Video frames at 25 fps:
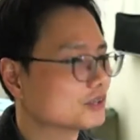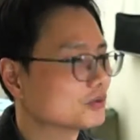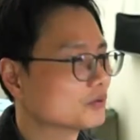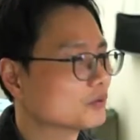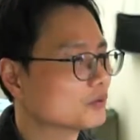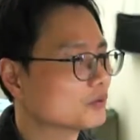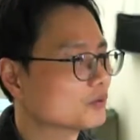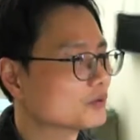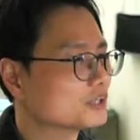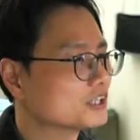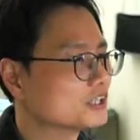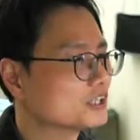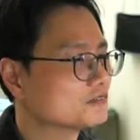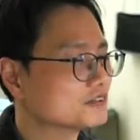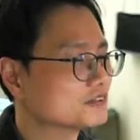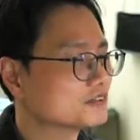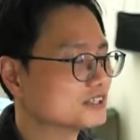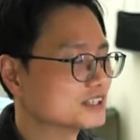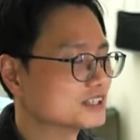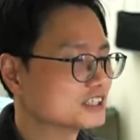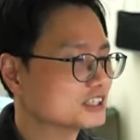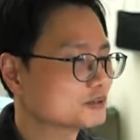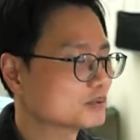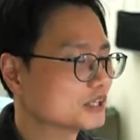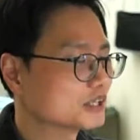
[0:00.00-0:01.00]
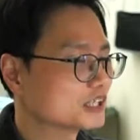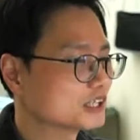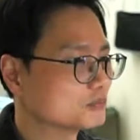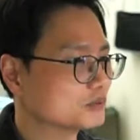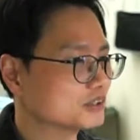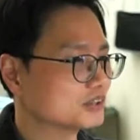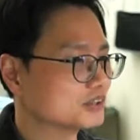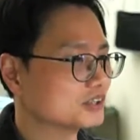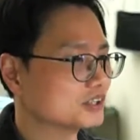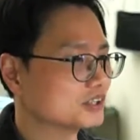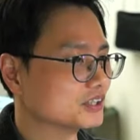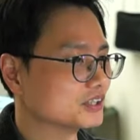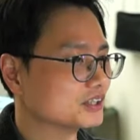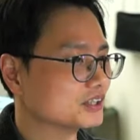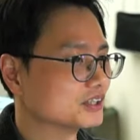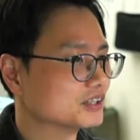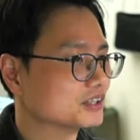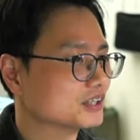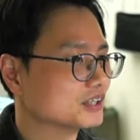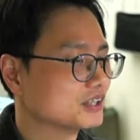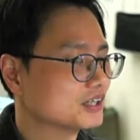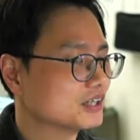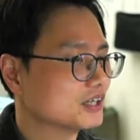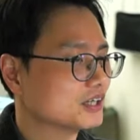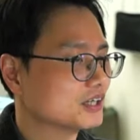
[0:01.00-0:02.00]
or even experimenting
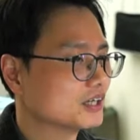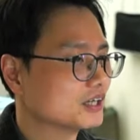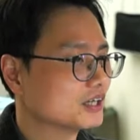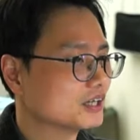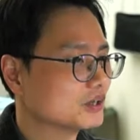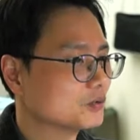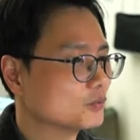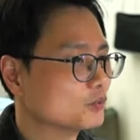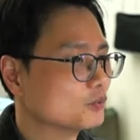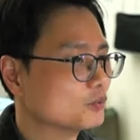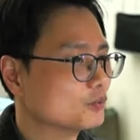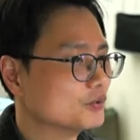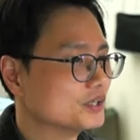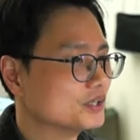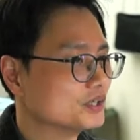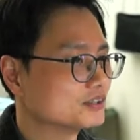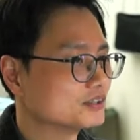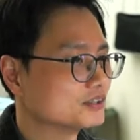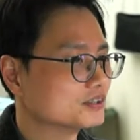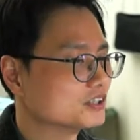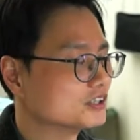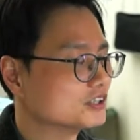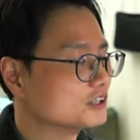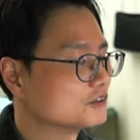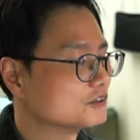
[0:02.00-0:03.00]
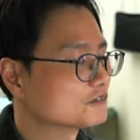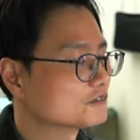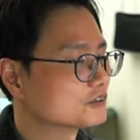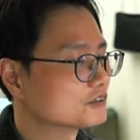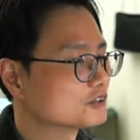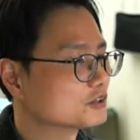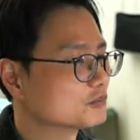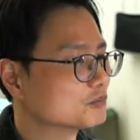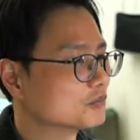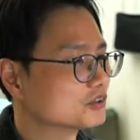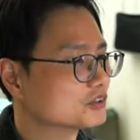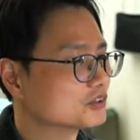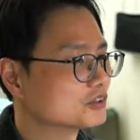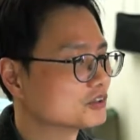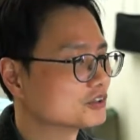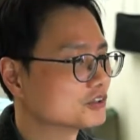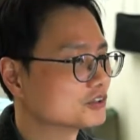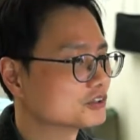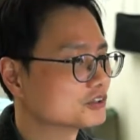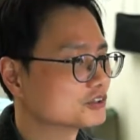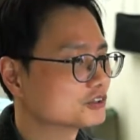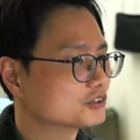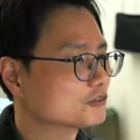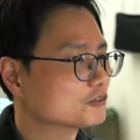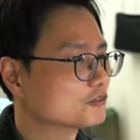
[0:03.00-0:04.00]
with different
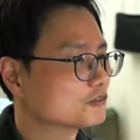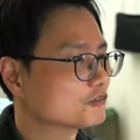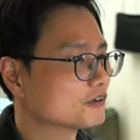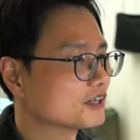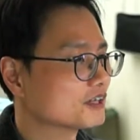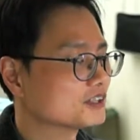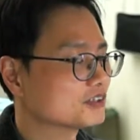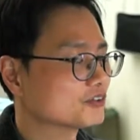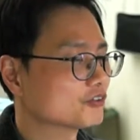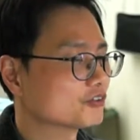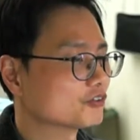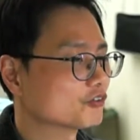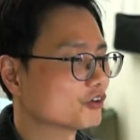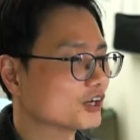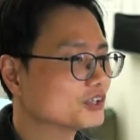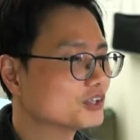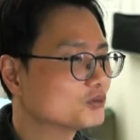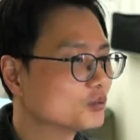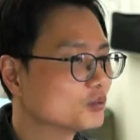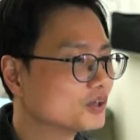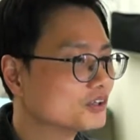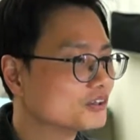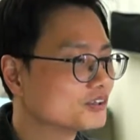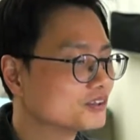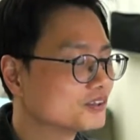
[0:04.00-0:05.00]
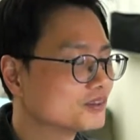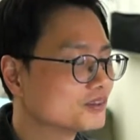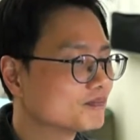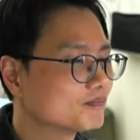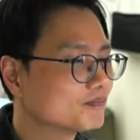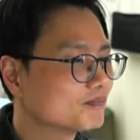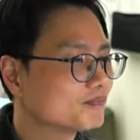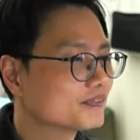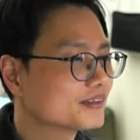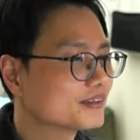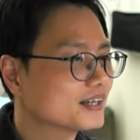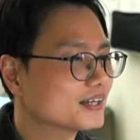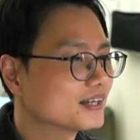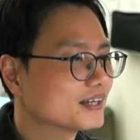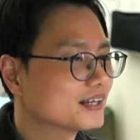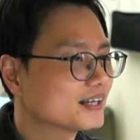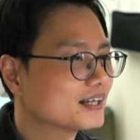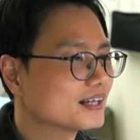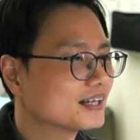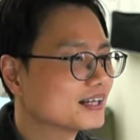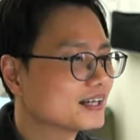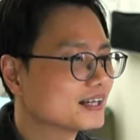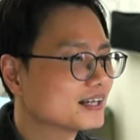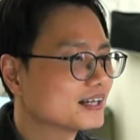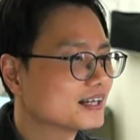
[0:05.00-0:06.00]
materials to find the right one.
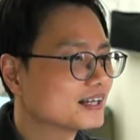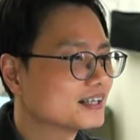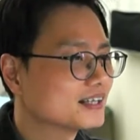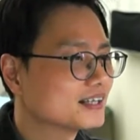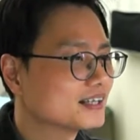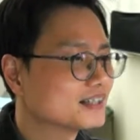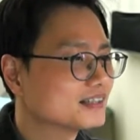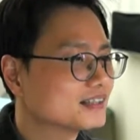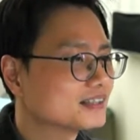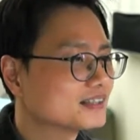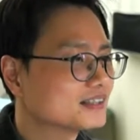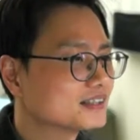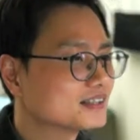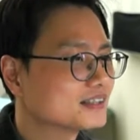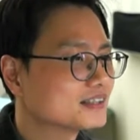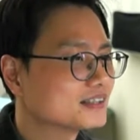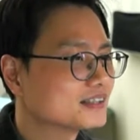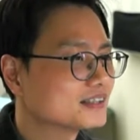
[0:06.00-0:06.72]
And